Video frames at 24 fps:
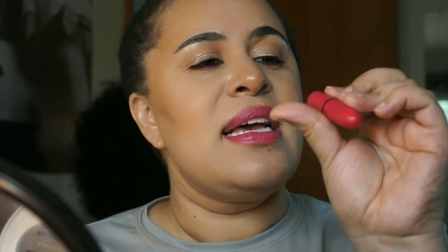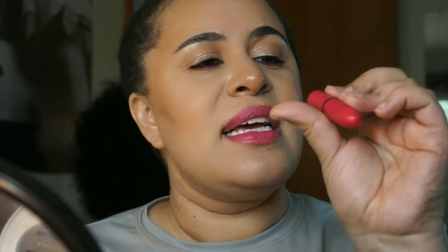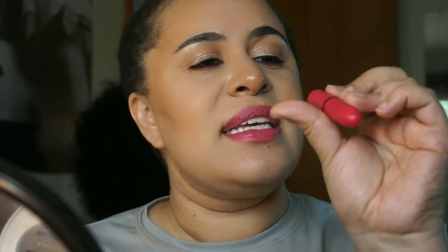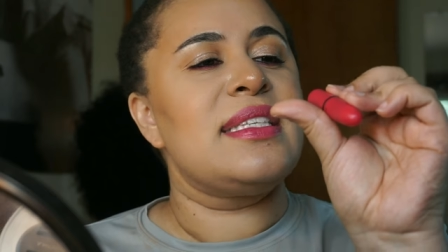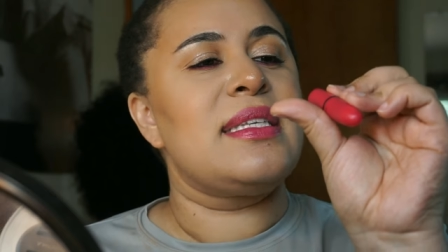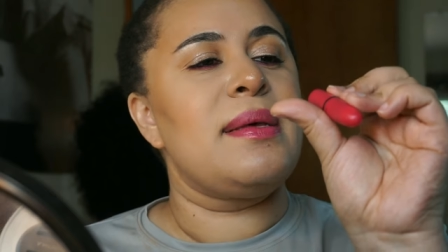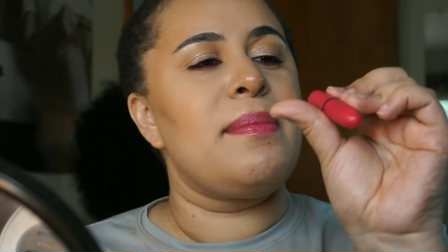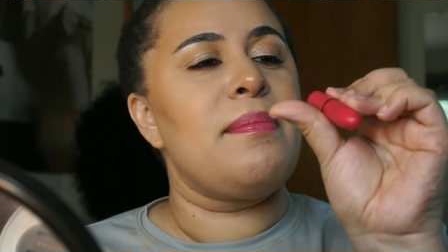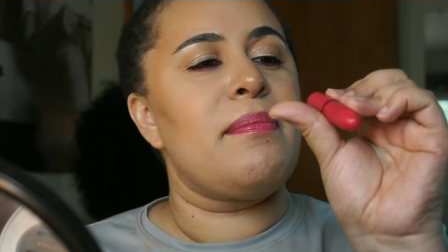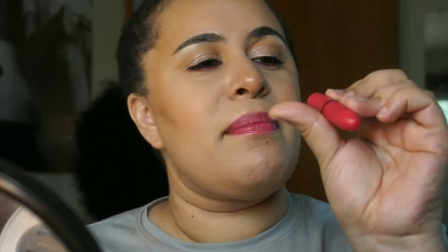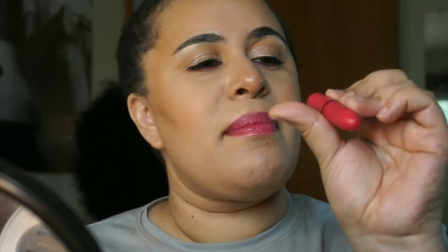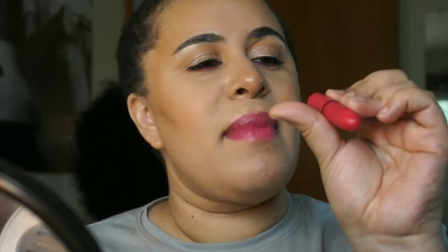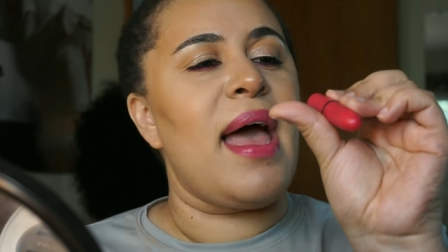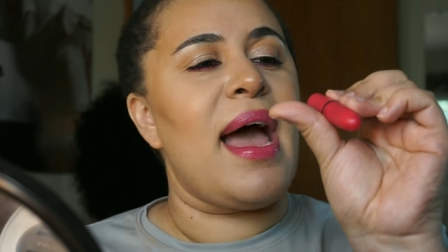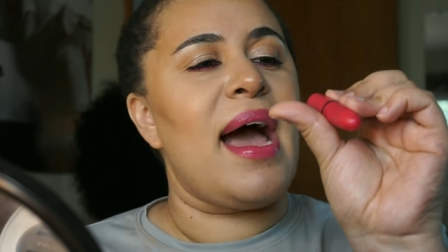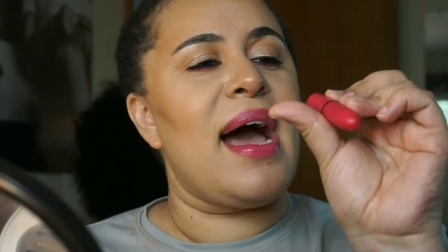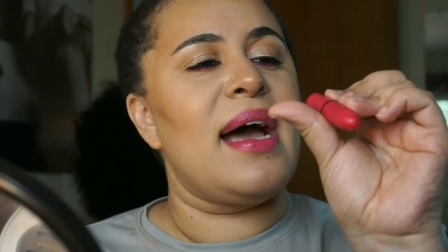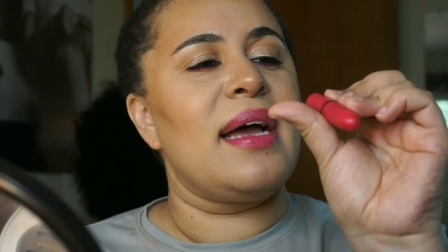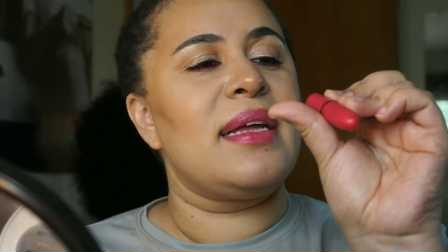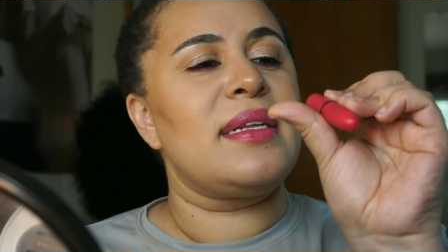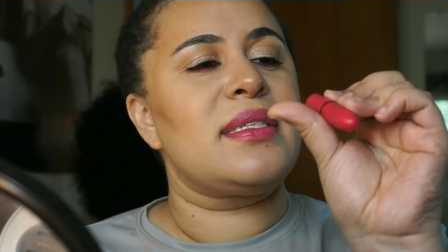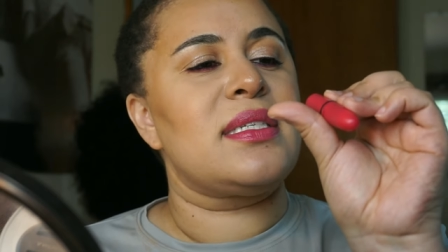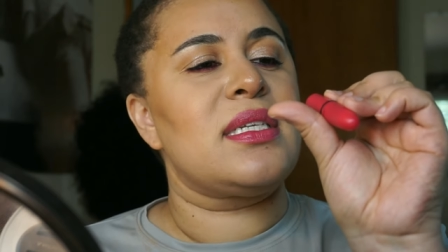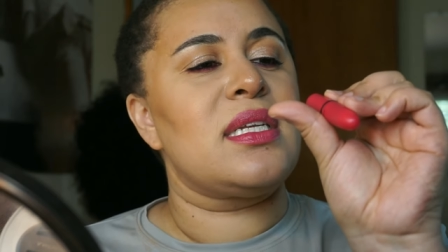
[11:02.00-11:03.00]
It's a
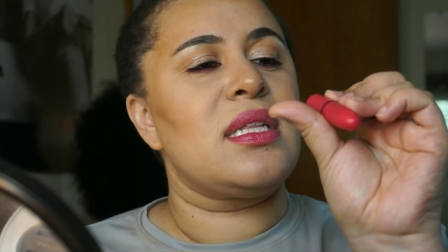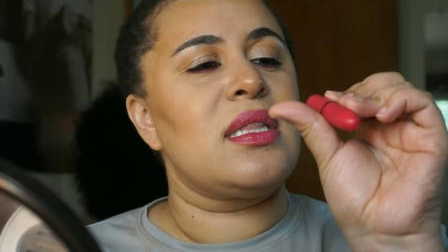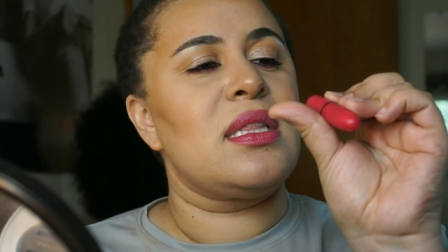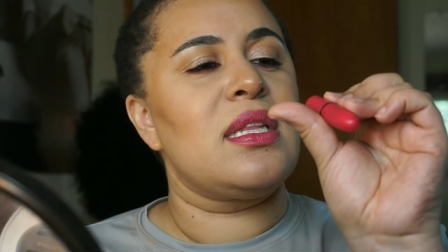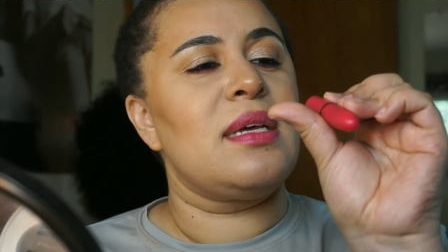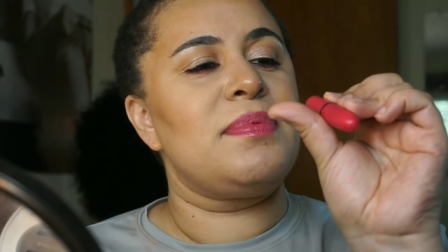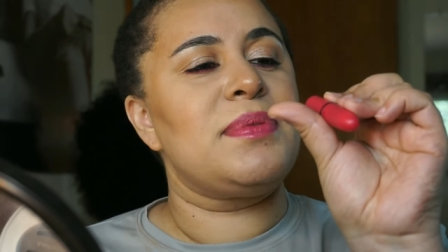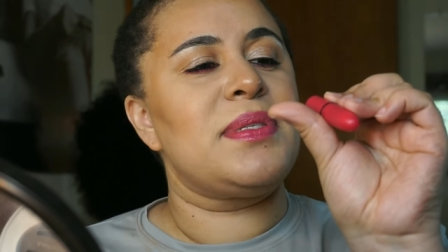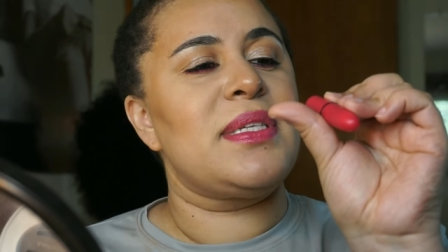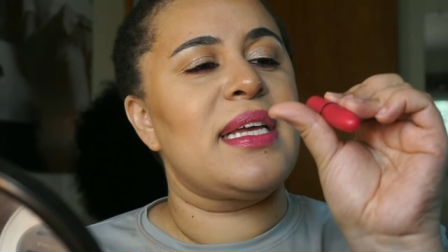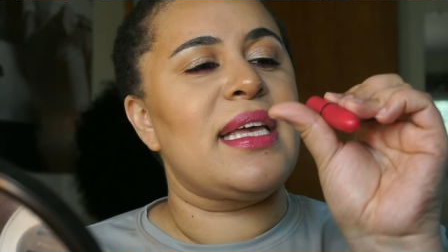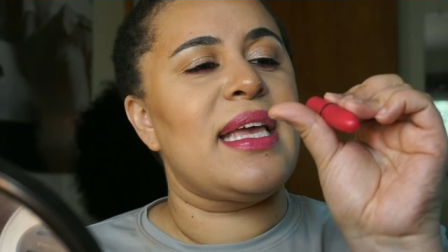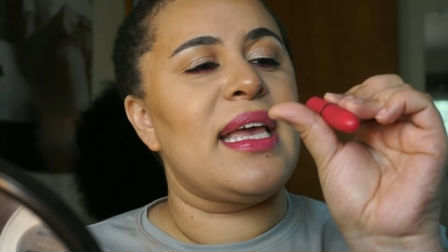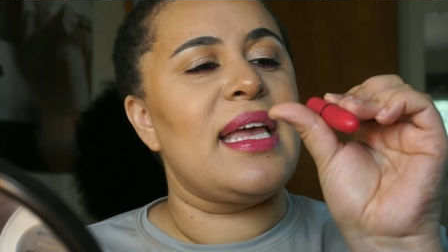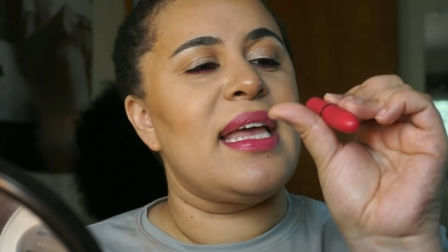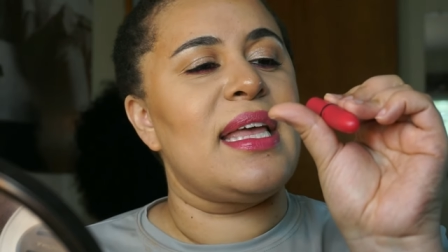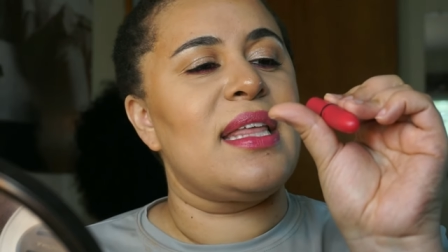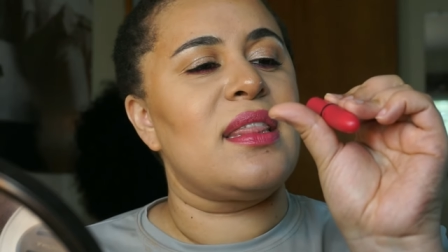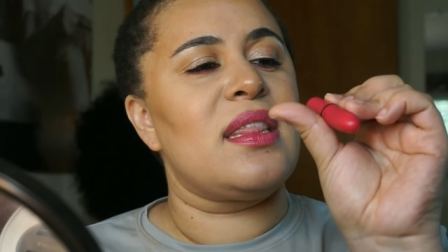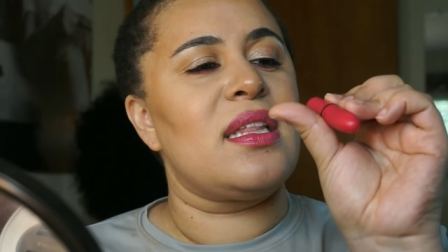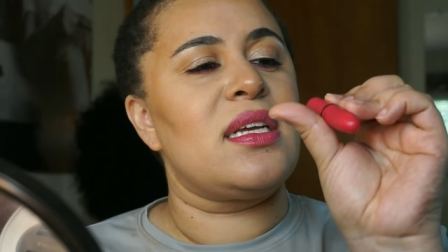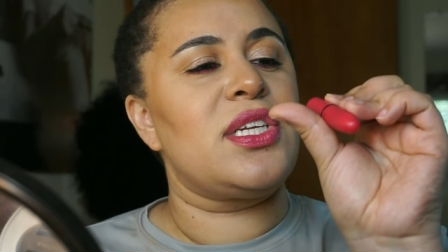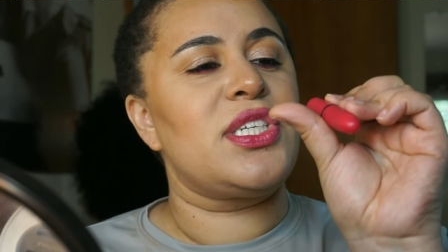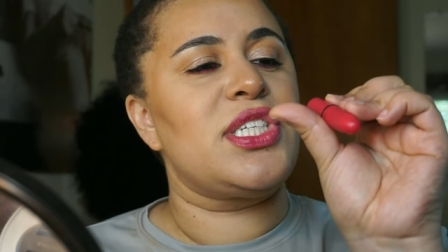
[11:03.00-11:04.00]
matte lipstick
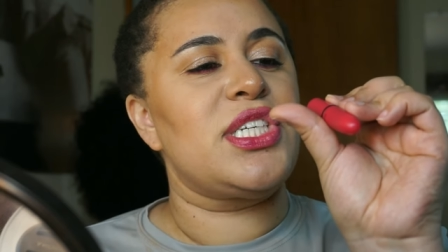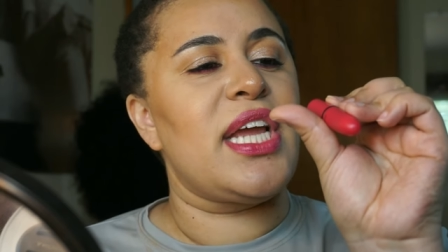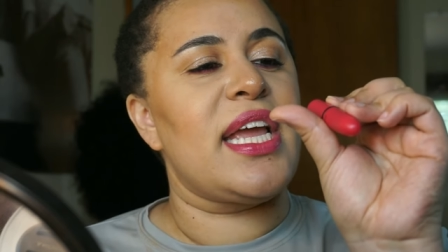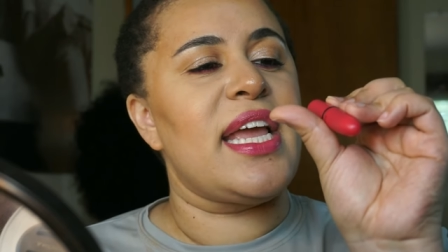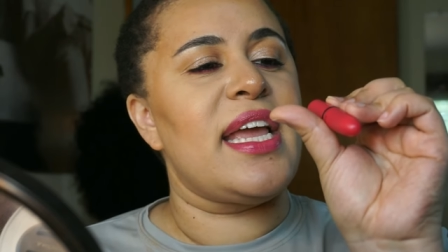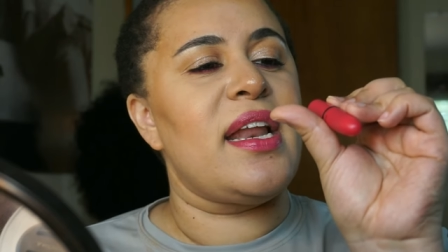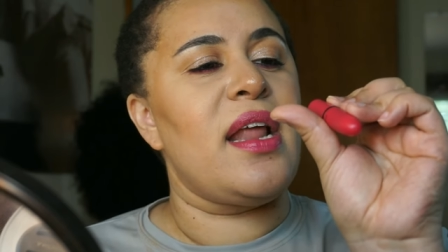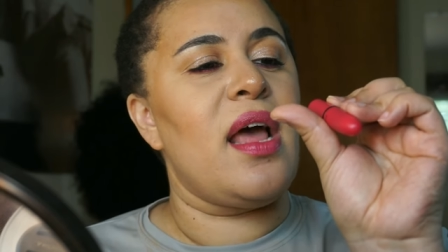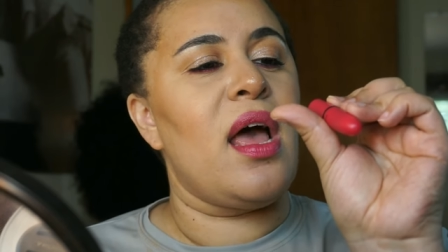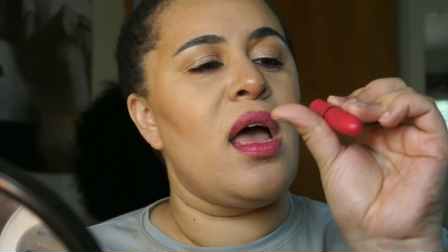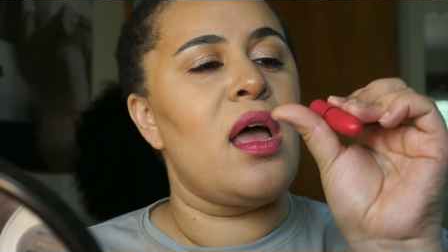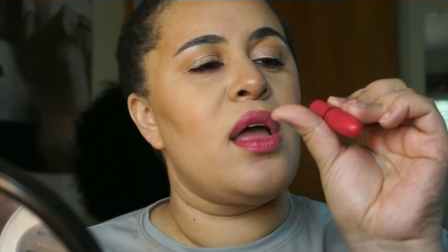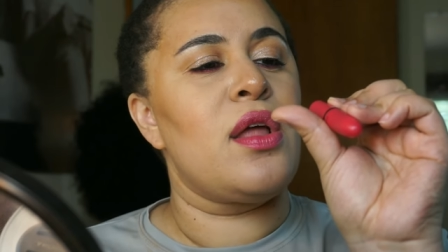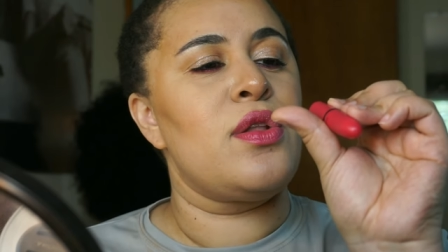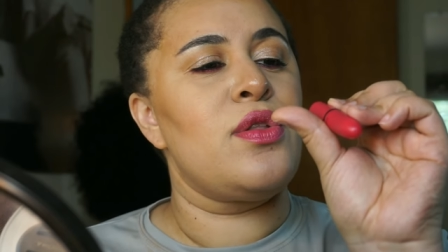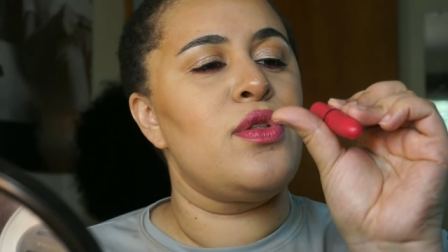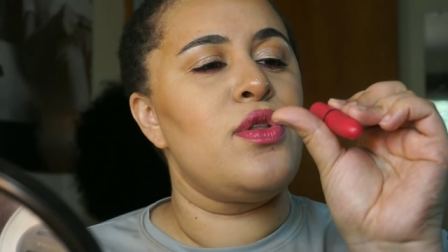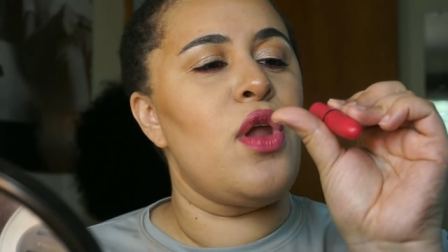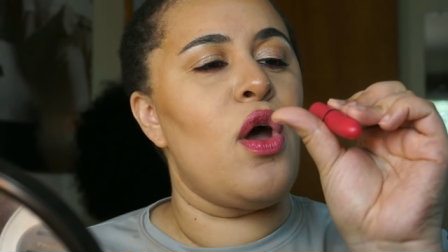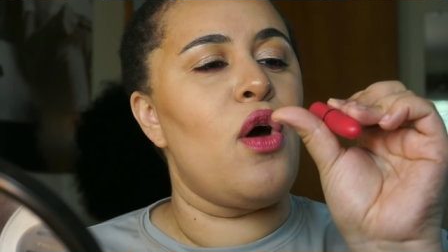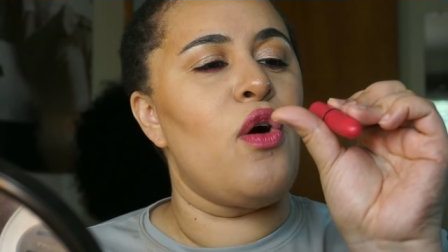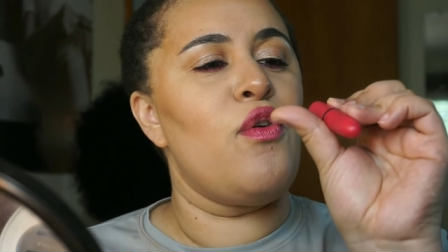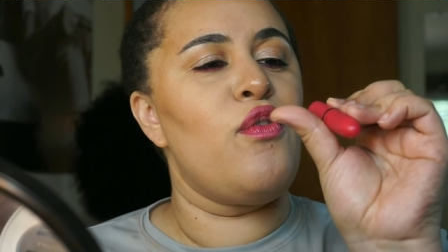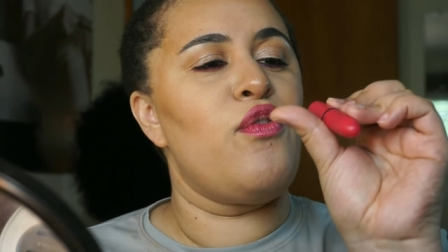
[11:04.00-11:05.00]
in the shade
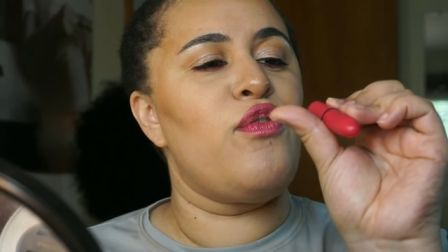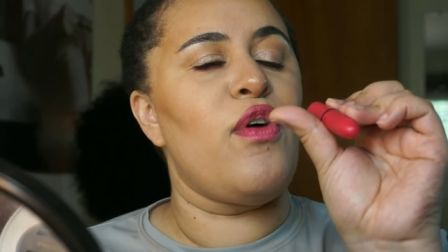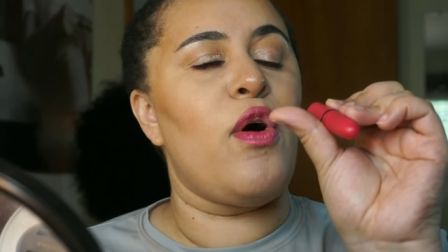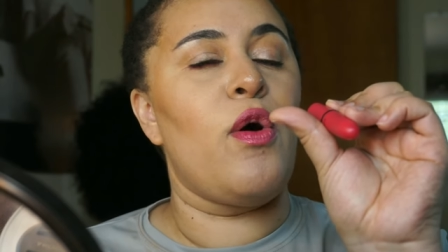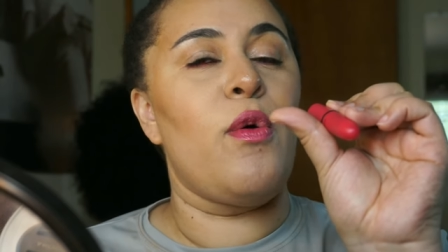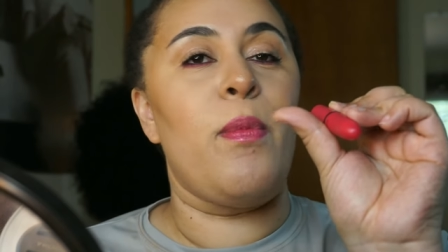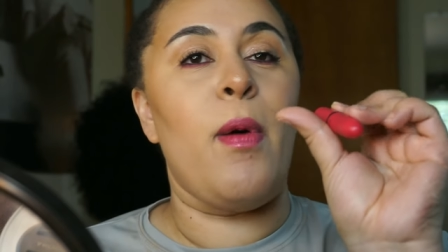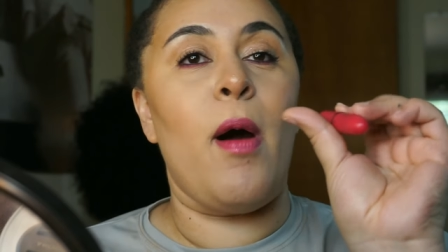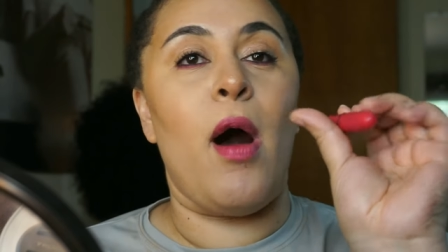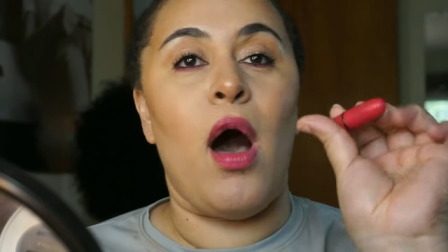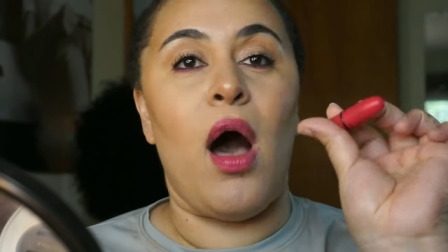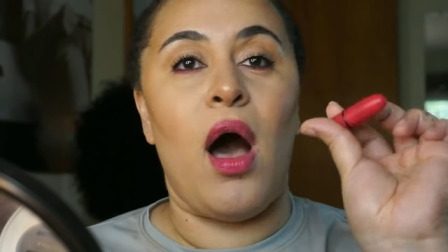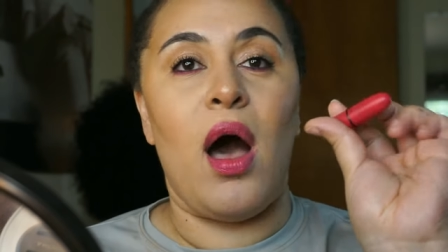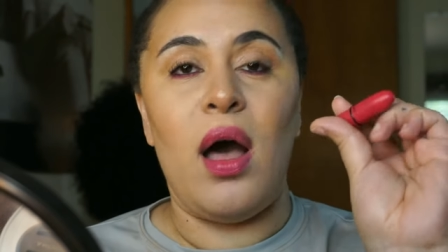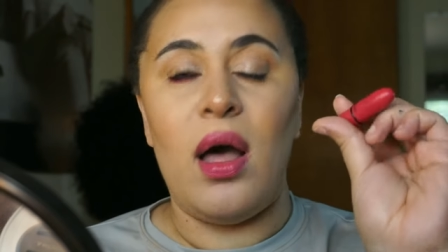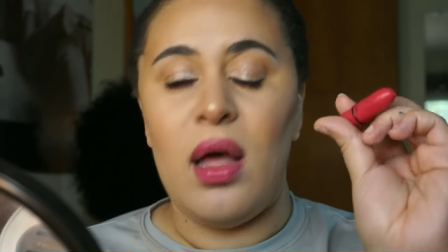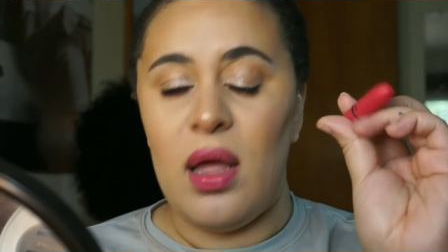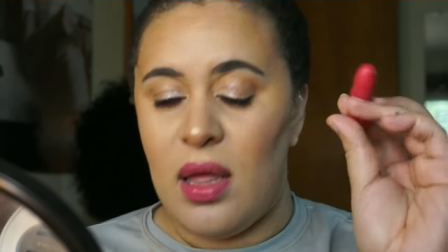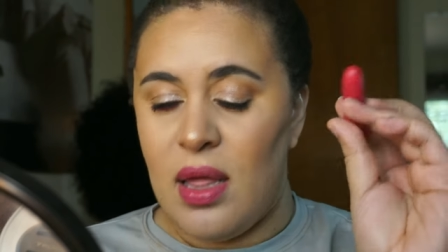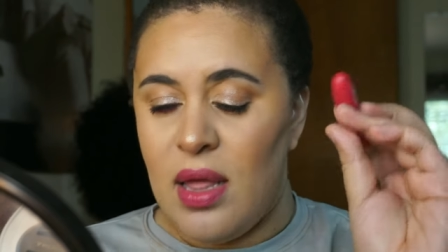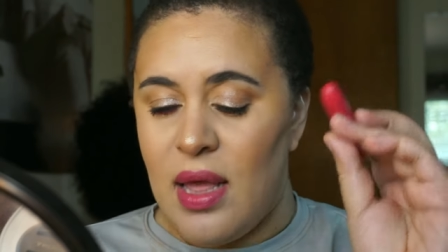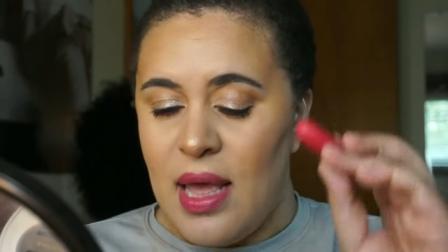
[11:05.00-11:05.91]
No Faux Pas.